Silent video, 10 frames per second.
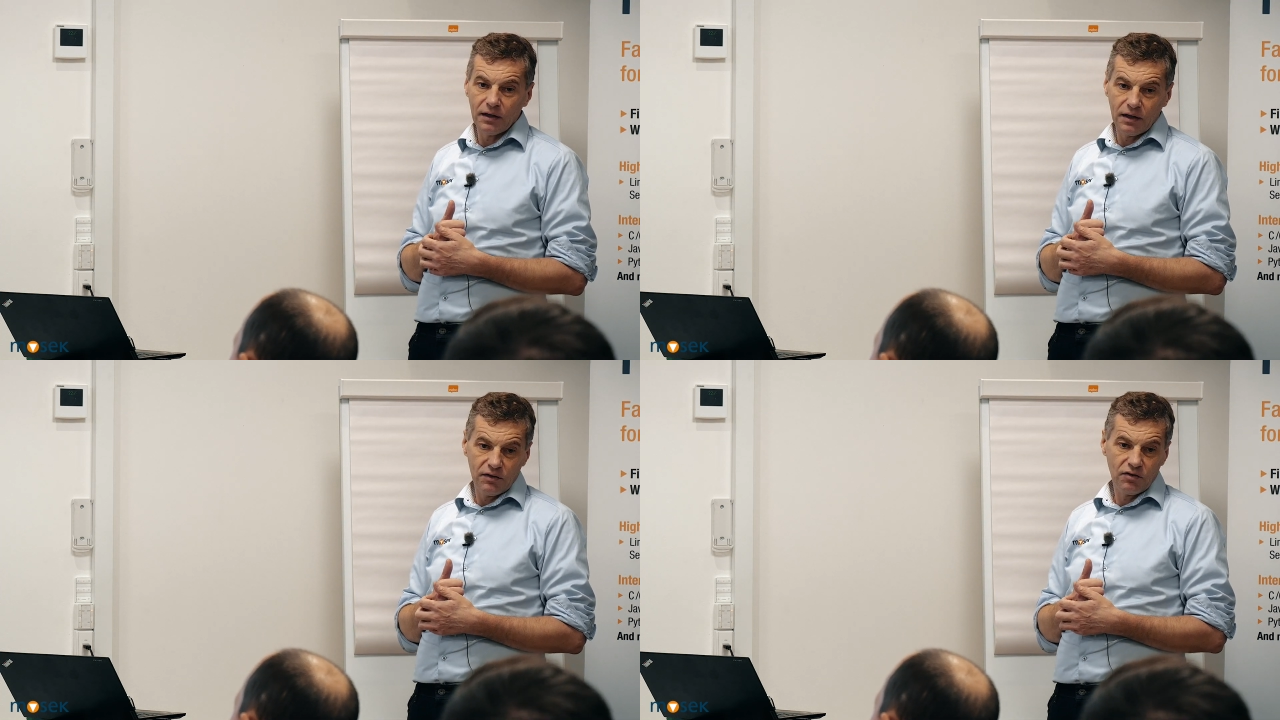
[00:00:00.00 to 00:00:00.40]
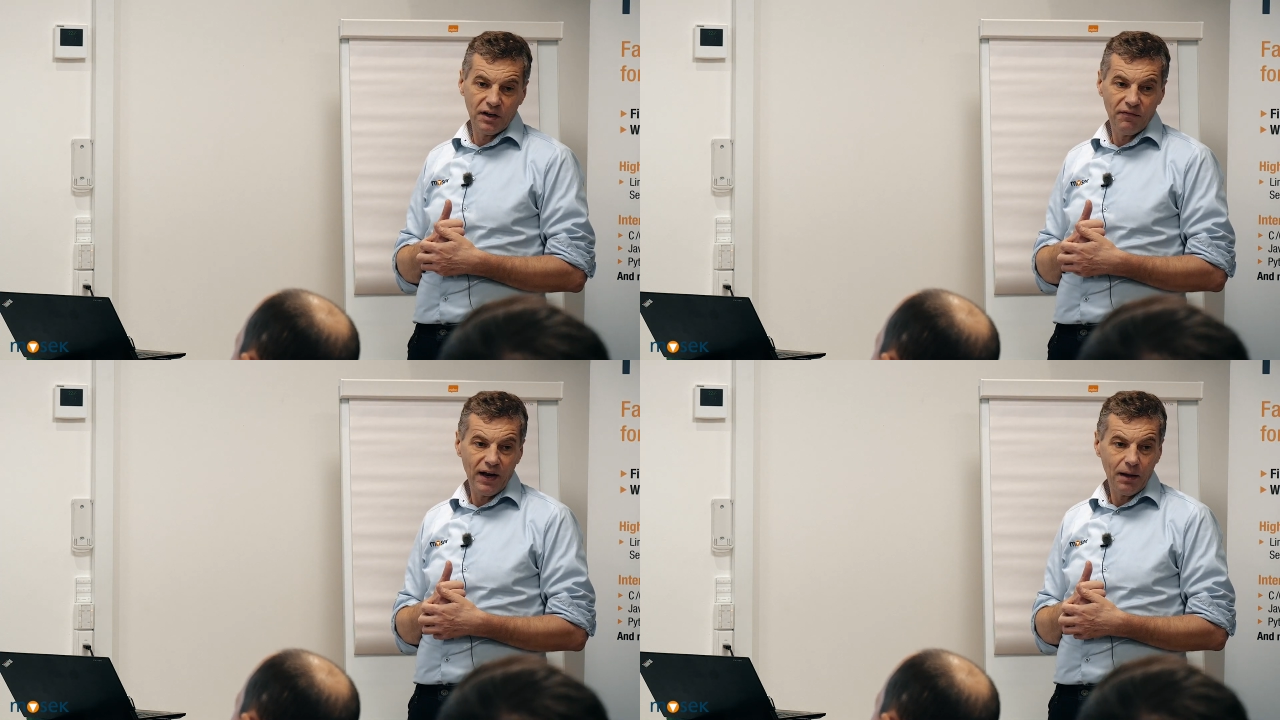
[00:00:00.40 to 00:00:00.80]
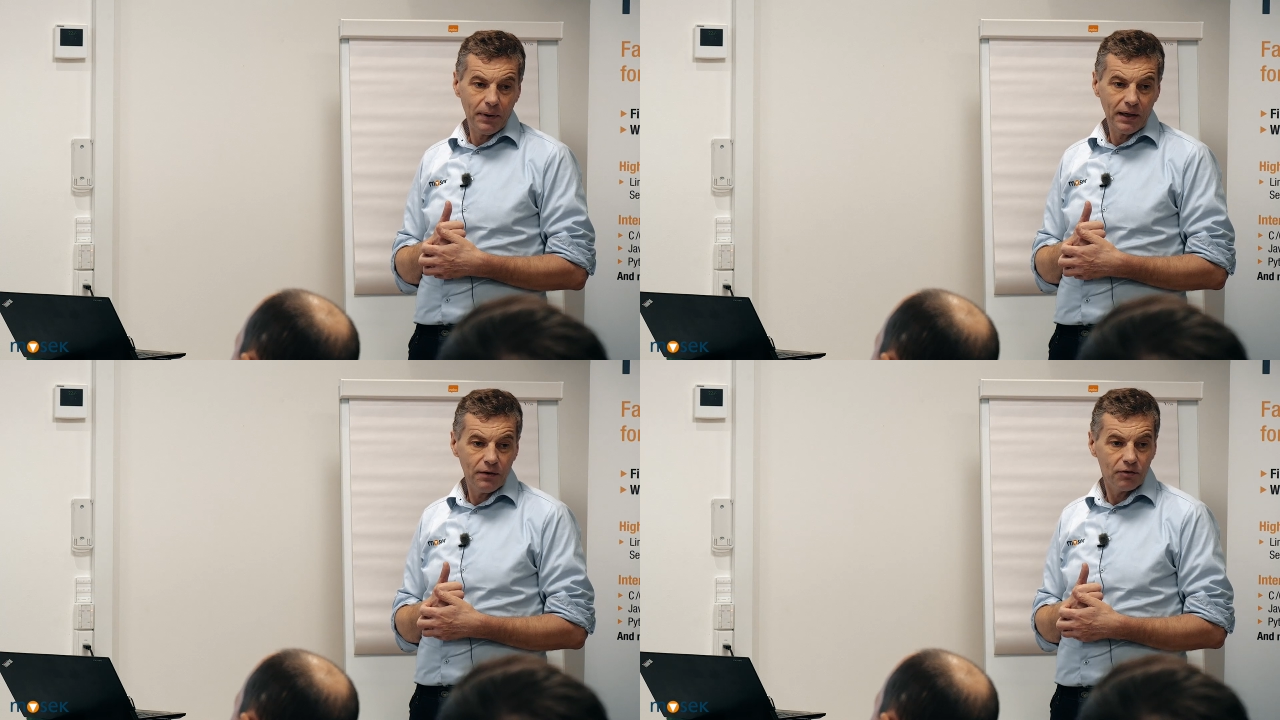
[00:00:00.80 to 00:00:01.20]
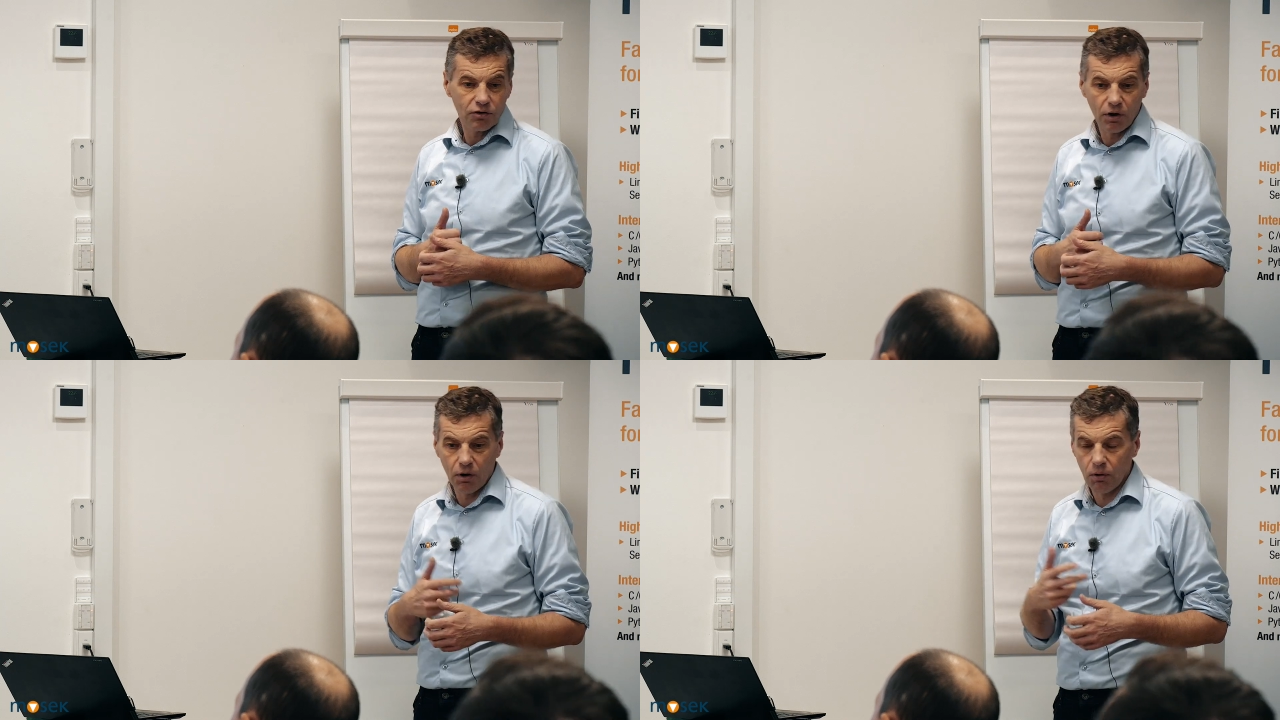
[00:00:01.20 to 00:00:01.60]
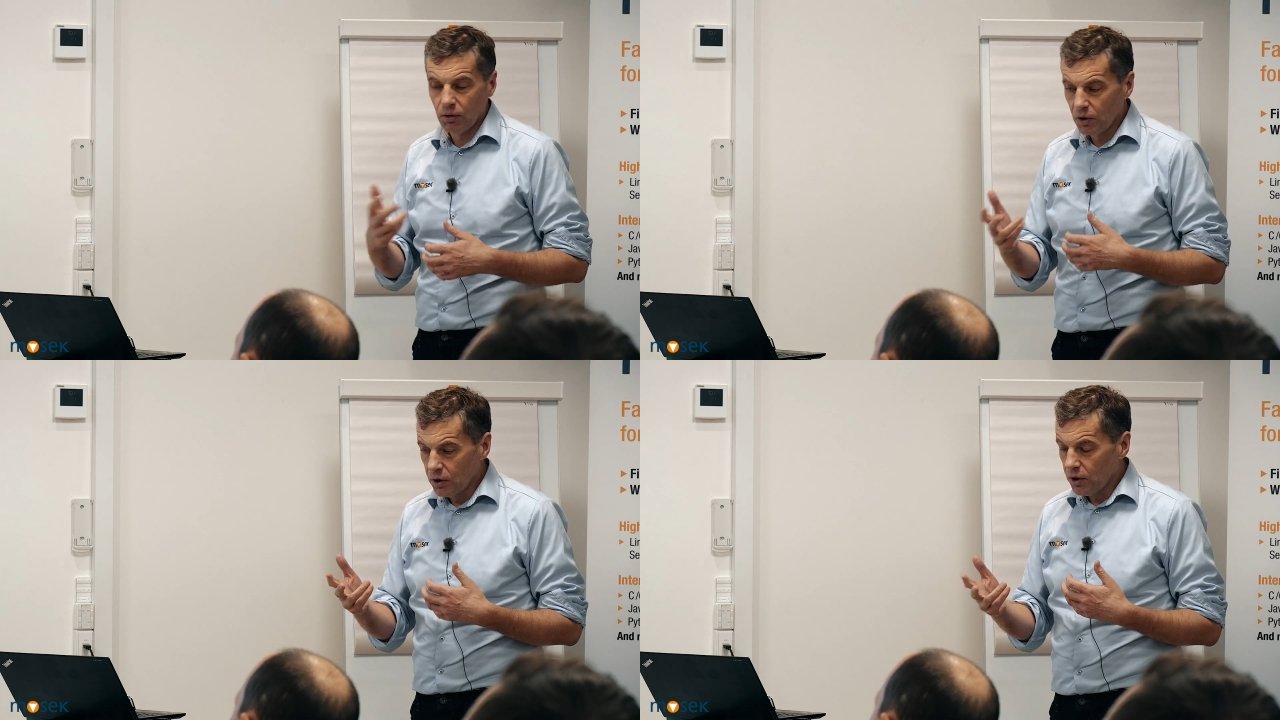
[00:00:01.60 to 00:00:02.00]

is developing, so